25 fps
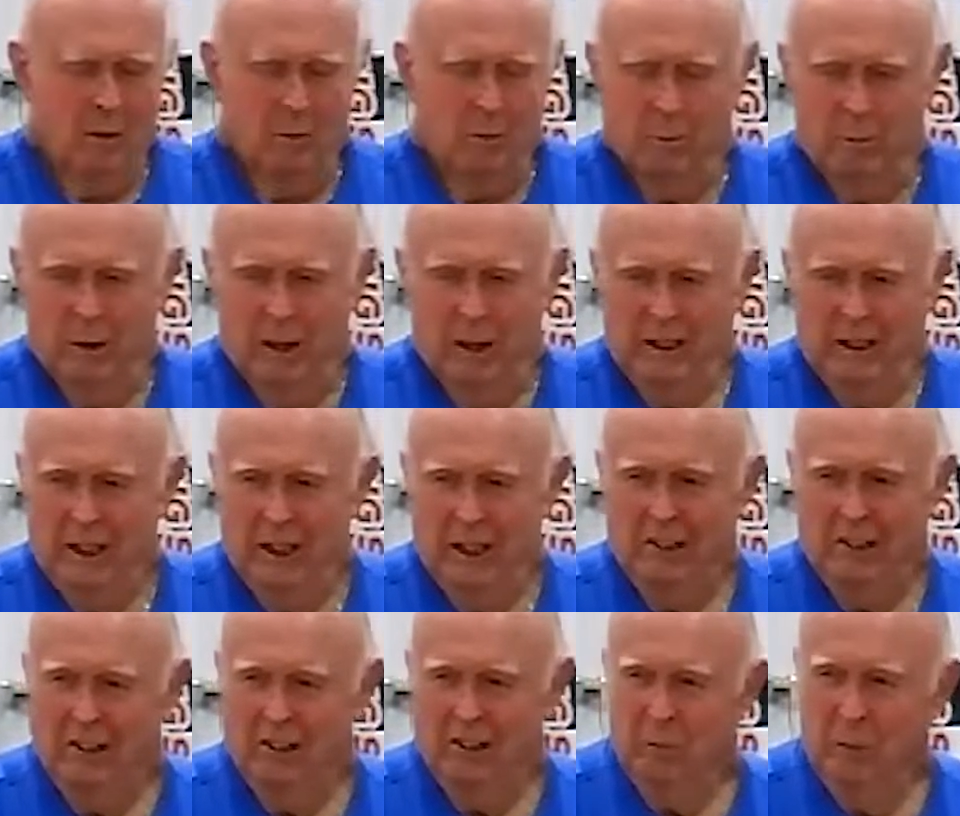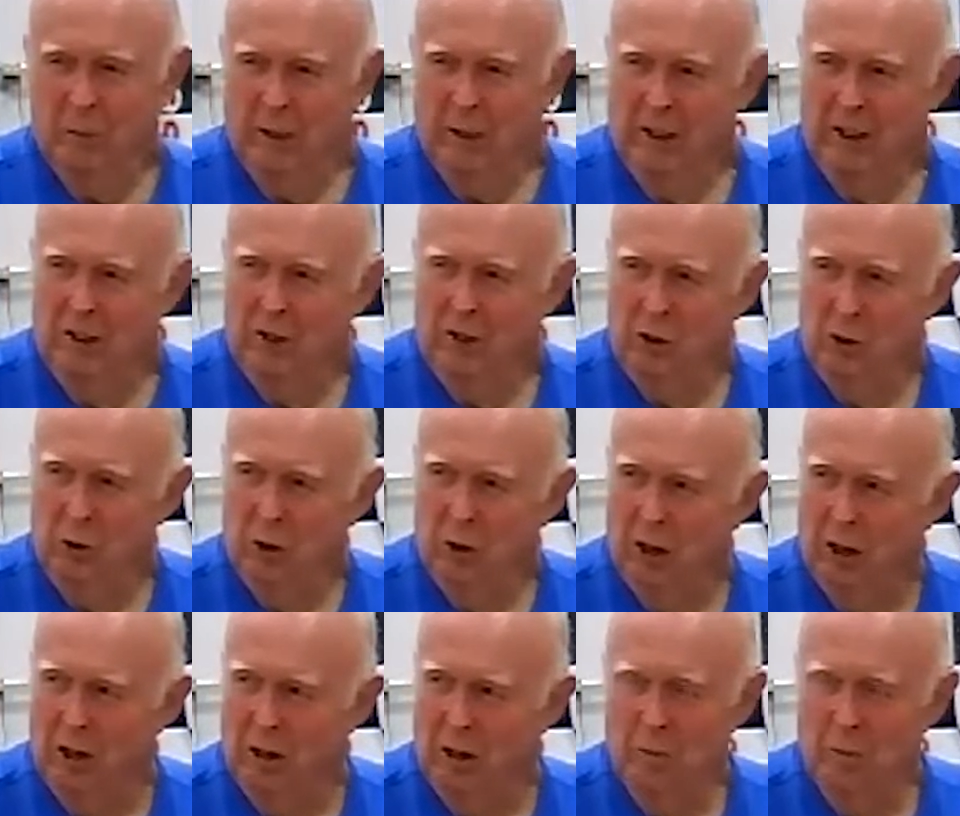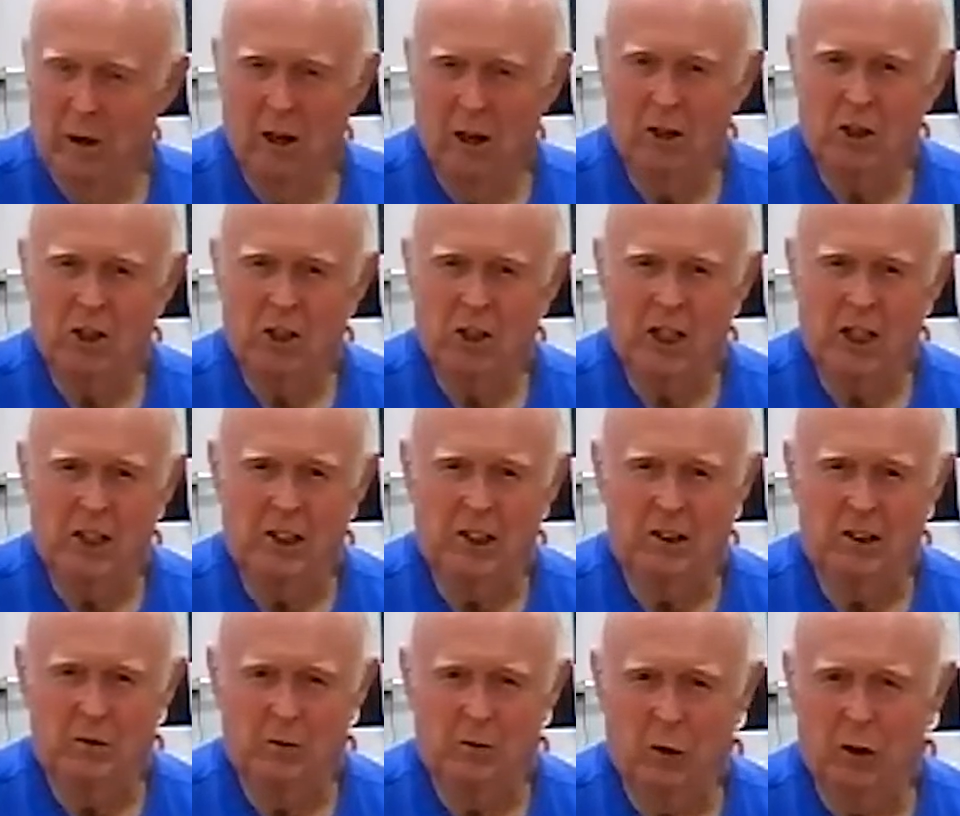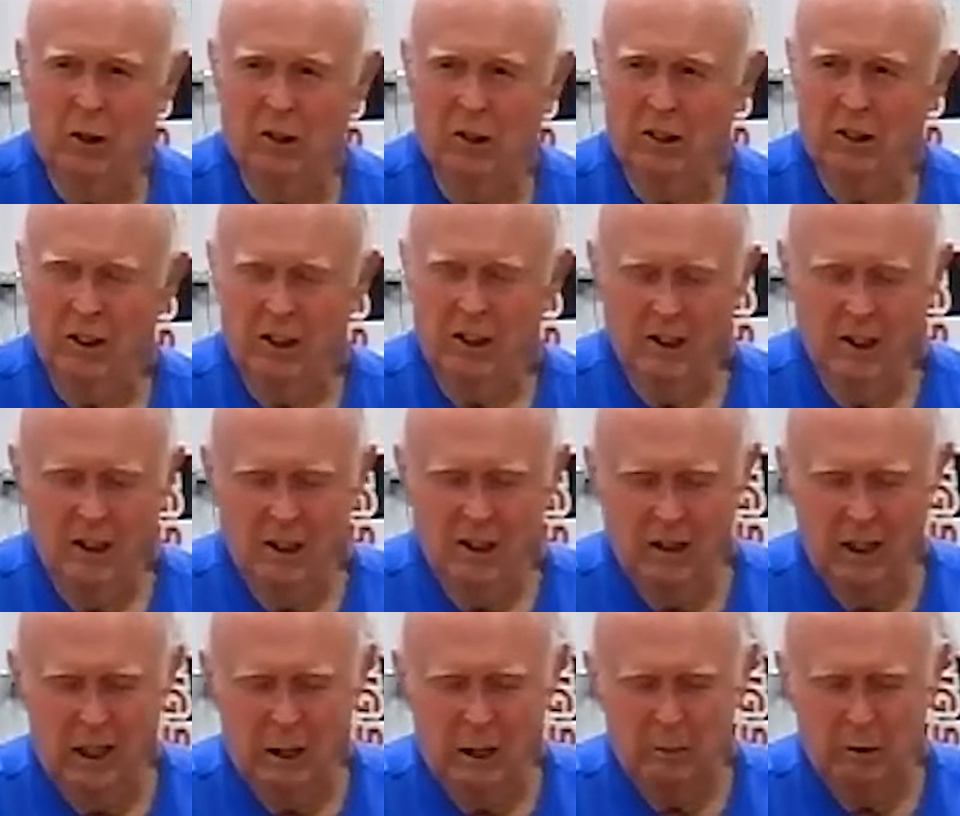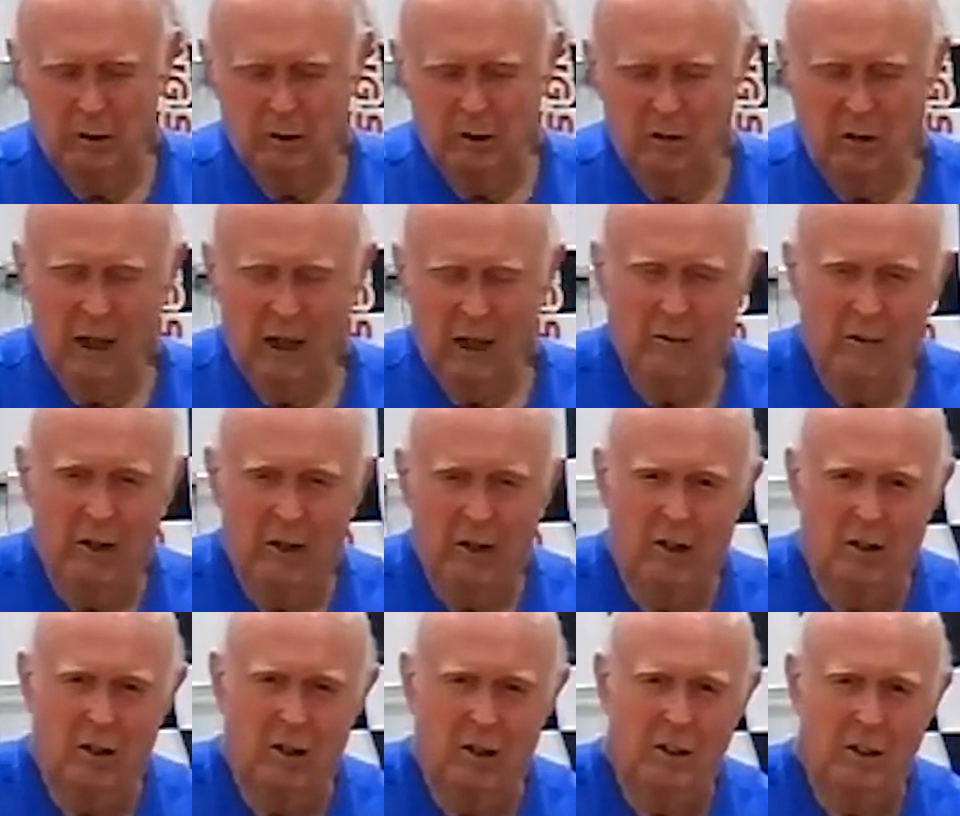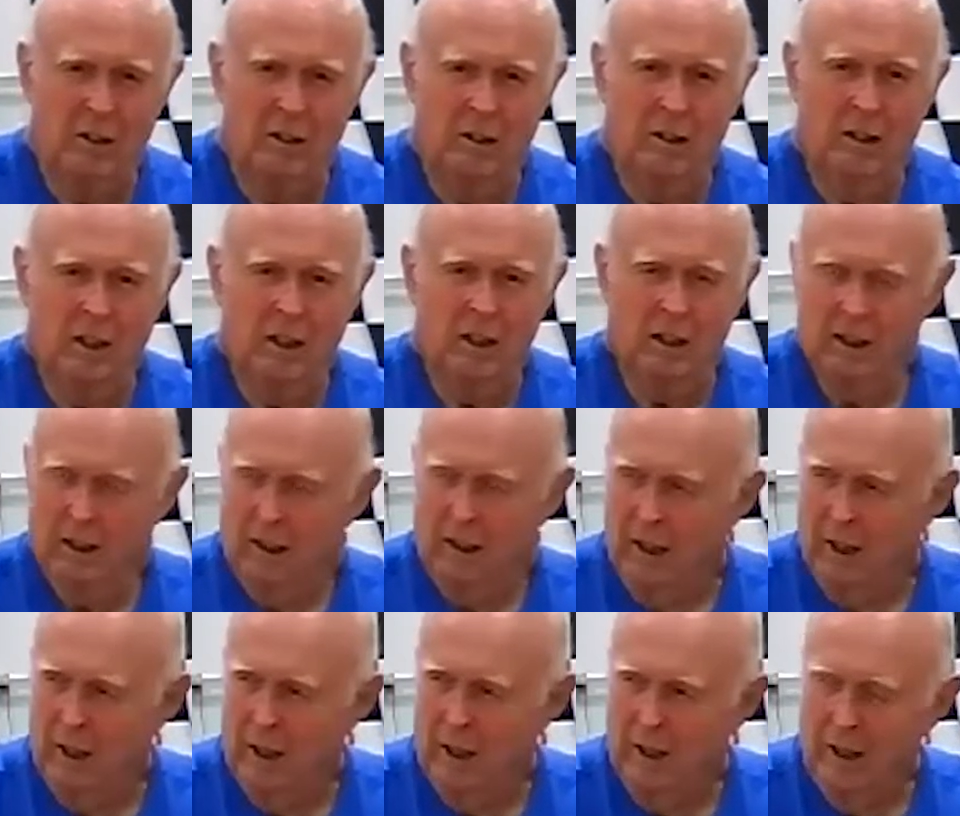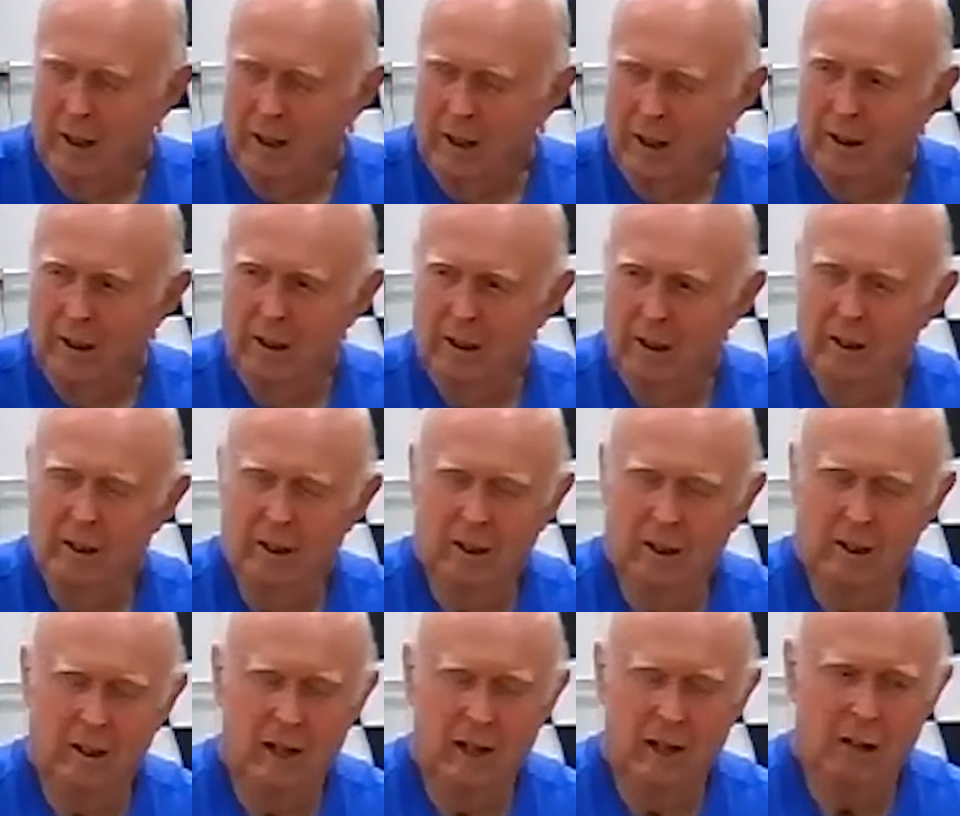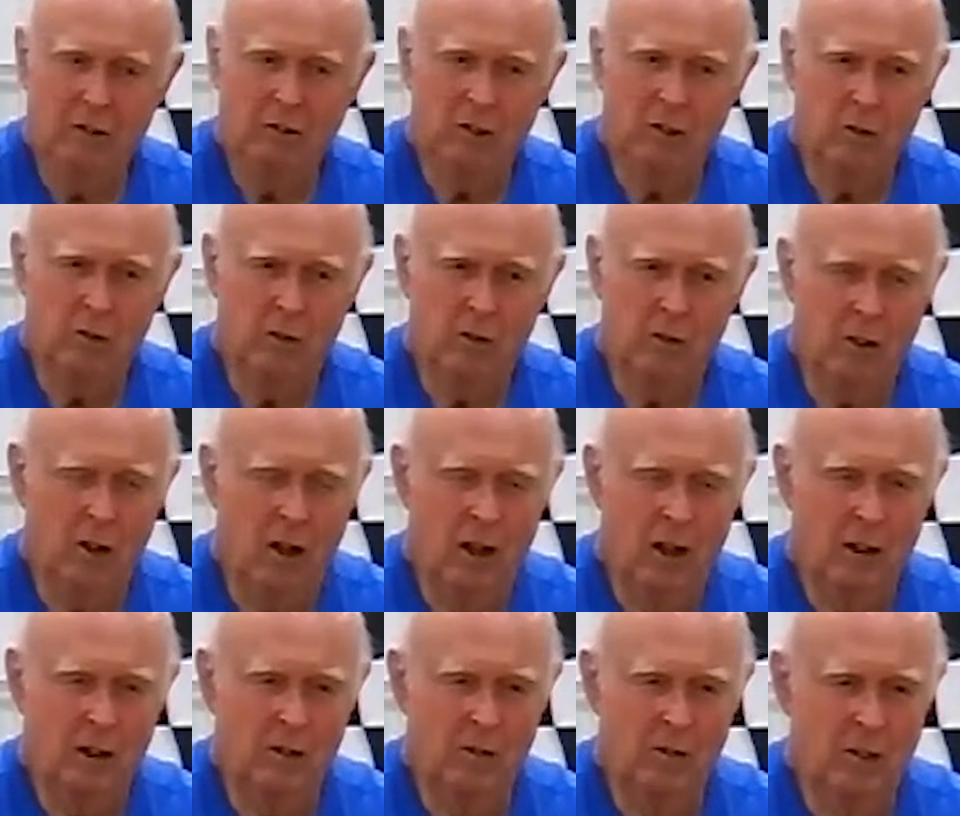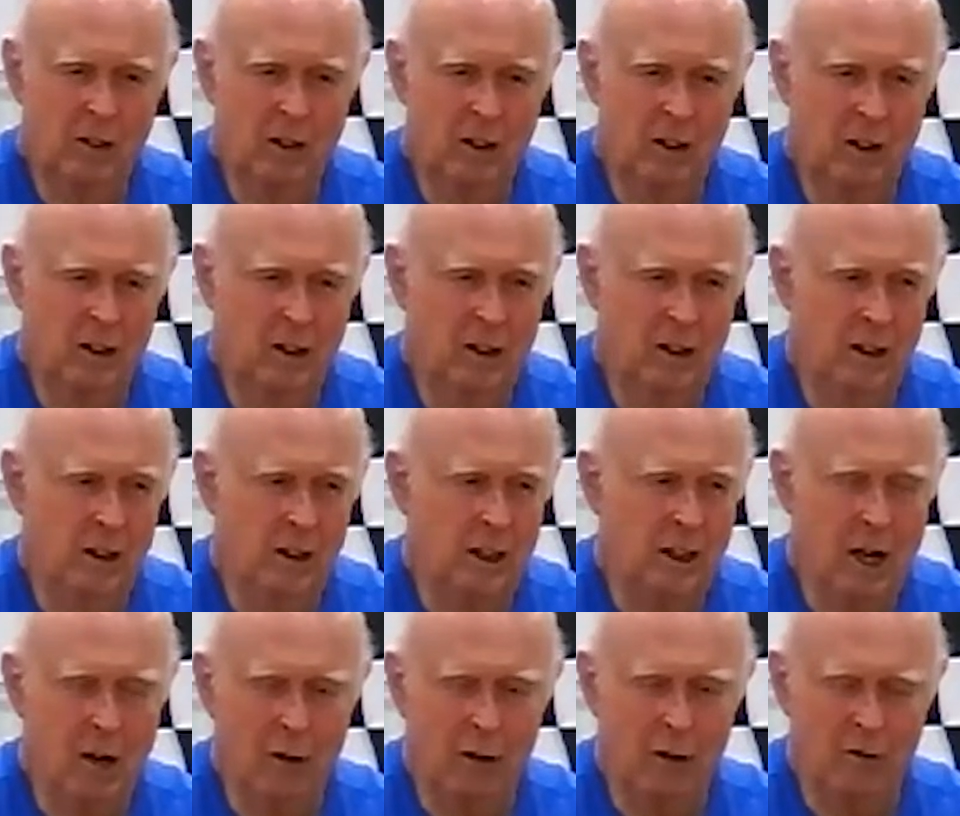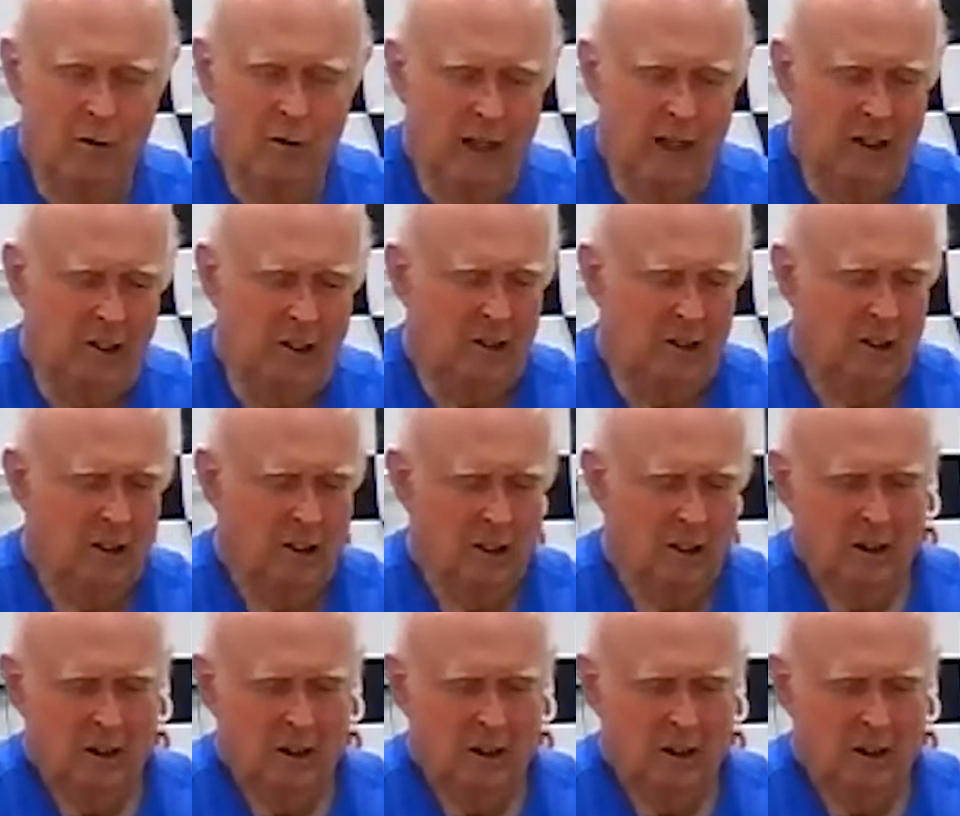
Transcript: My guest has been, as you heard, Mark Jaynes, the voice of the Indianapolis 500 and the lead lead announcer for all of the IndyCar events.